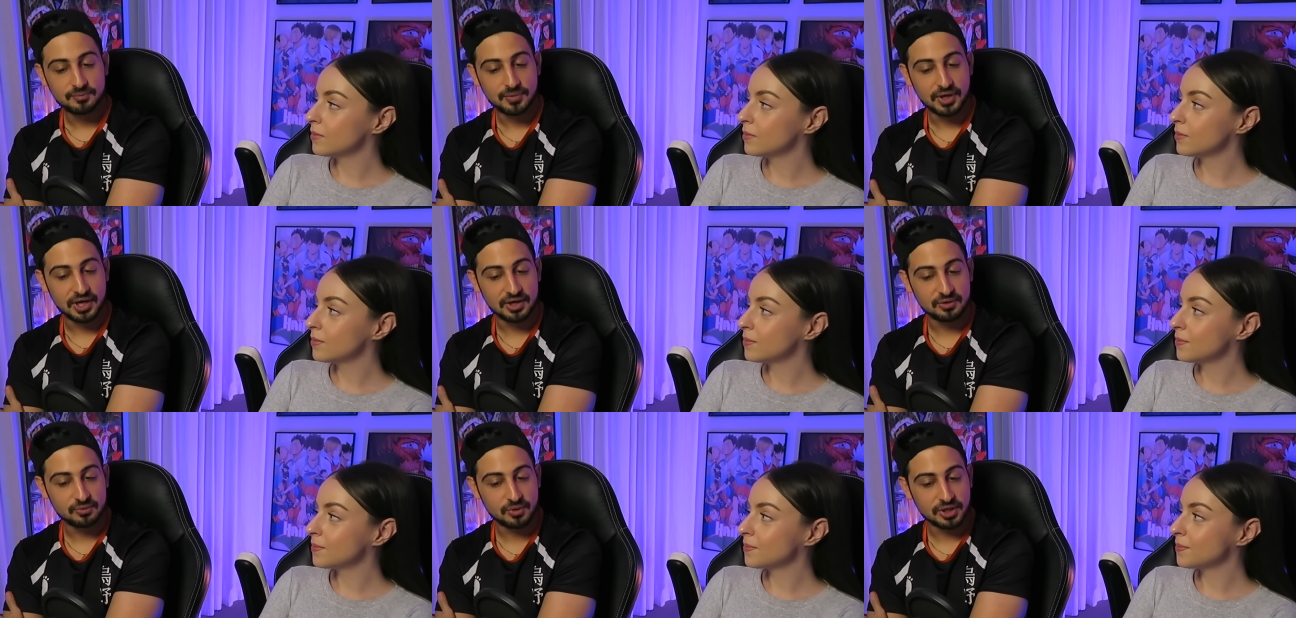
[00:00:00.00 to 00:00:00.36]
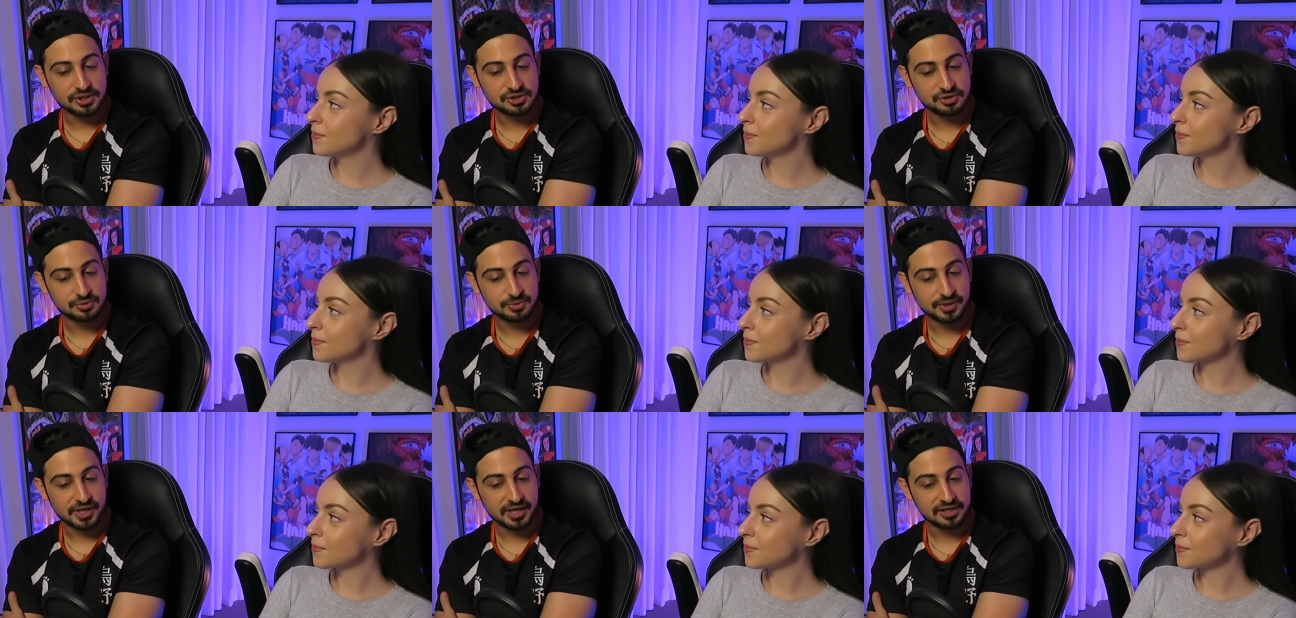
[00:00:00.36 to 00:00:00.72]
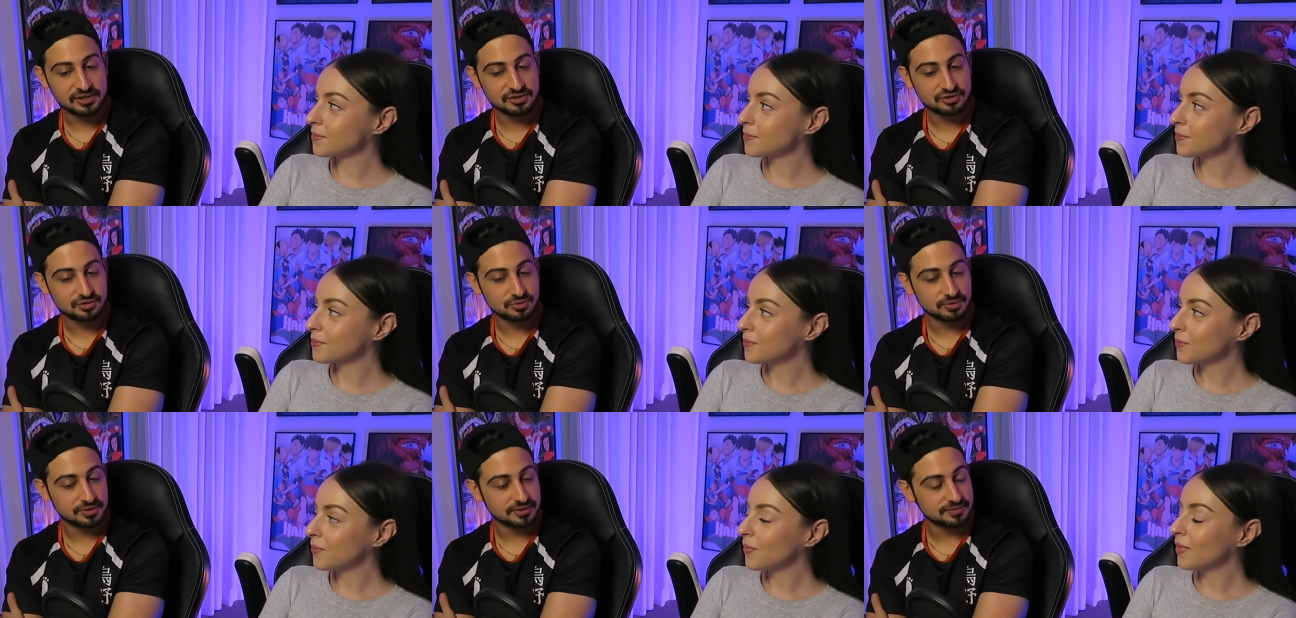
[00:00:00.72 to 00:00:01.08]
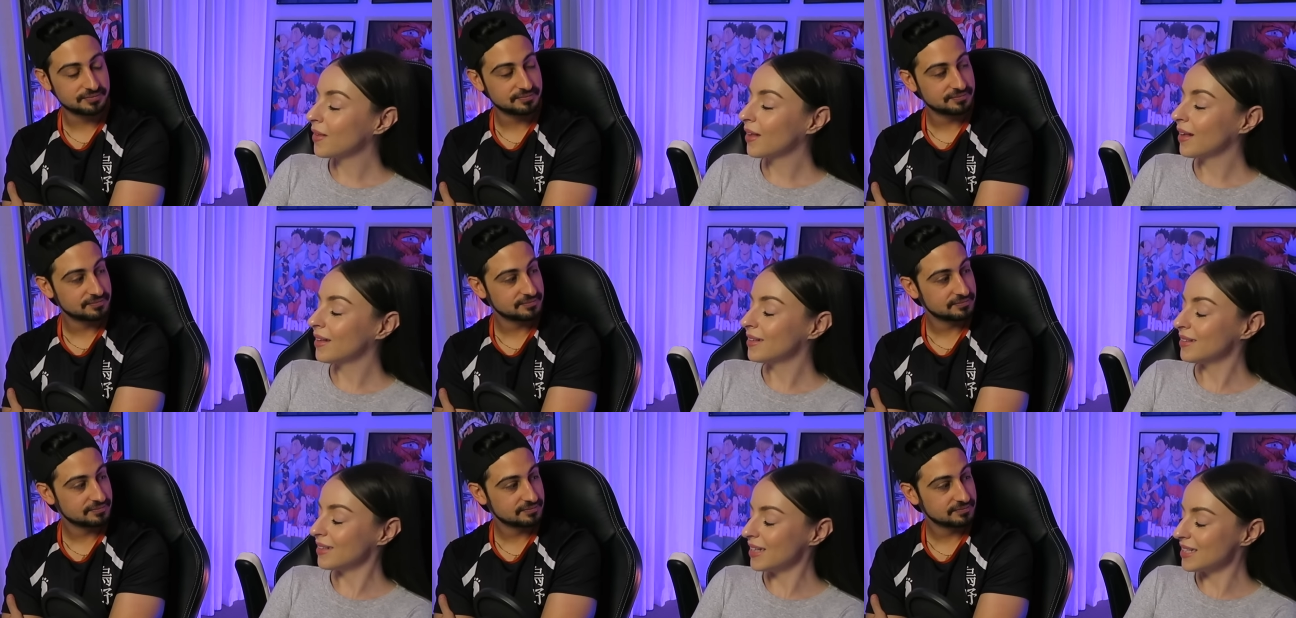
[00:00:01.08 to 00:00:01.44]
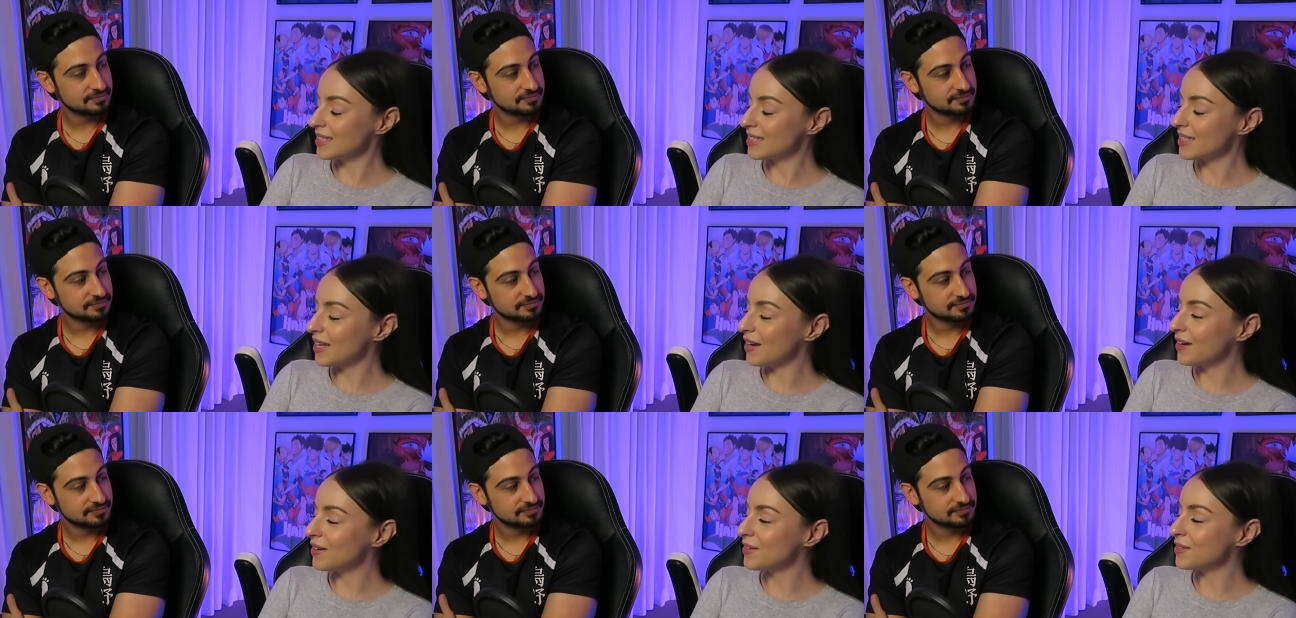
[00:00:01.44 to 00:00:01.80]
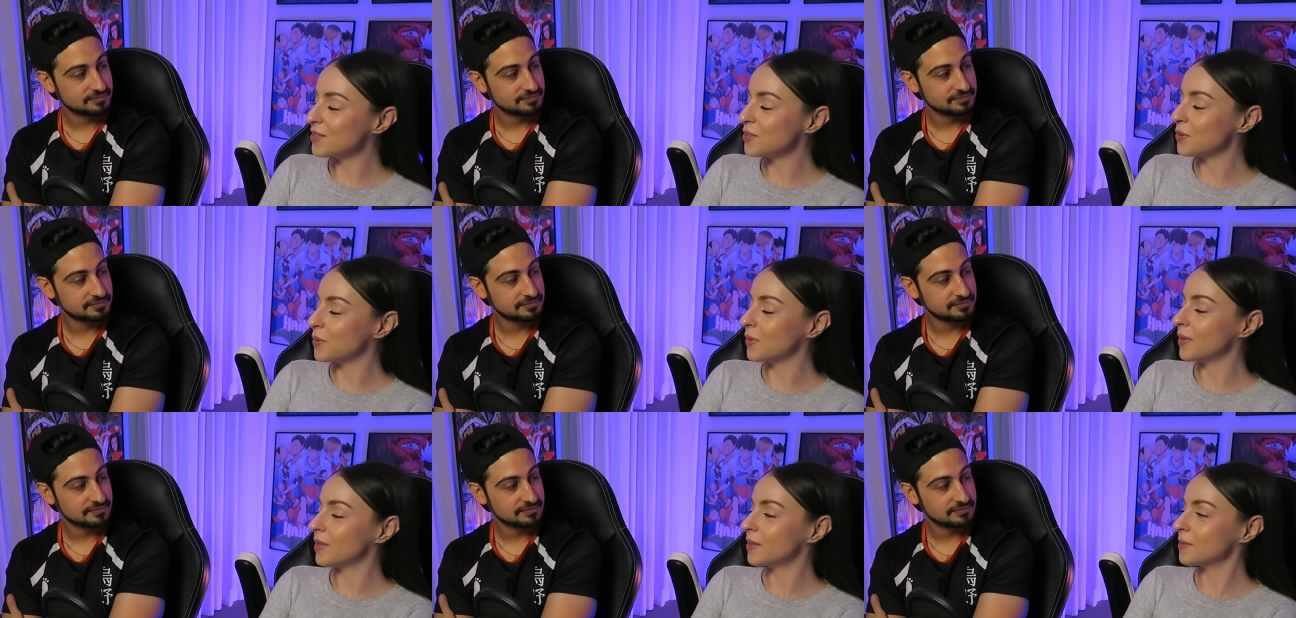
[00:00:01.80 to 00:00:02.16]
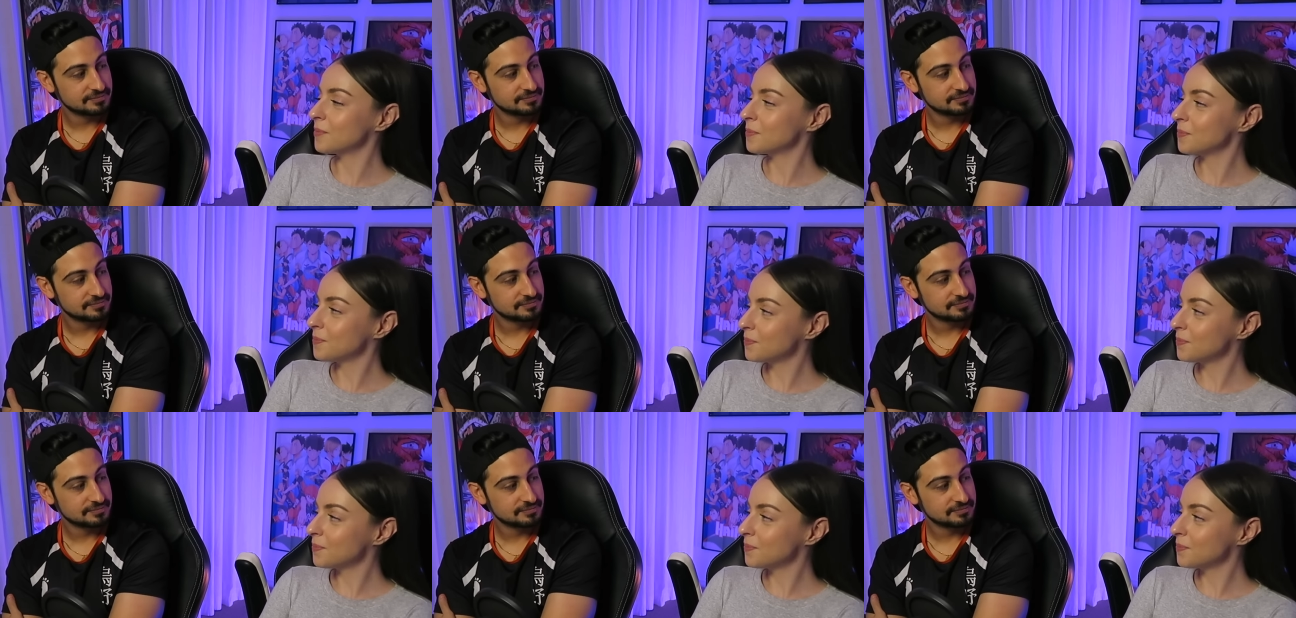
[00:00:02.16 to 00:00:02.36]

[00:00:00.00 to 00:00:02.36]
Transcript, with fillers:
Speaker 1: But anyway, should we get into it? Let's get into it.